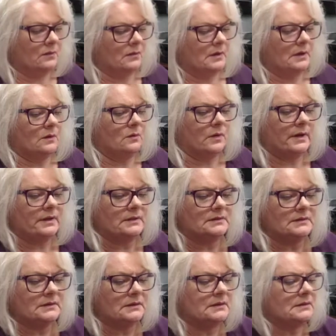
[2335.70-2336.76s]
How wide is
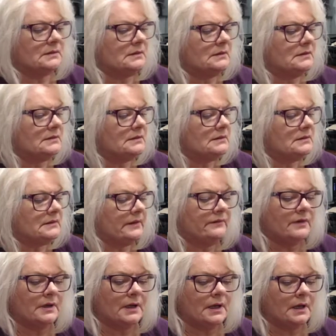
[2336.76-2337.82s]
this? This is
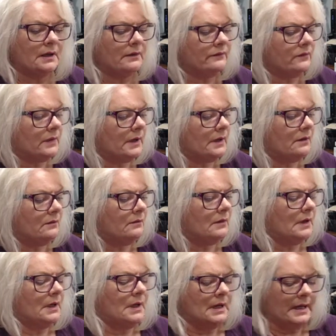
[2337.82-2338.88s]
7.5. Wow. I
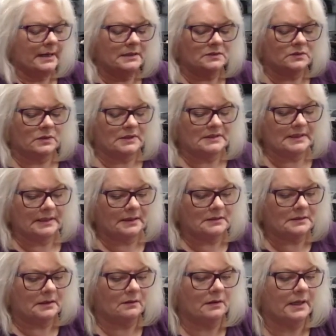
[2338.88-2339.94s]
just want to take this
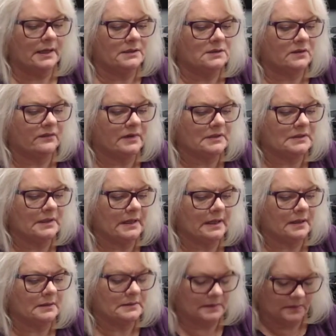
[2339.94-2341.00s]
little edge off because it has the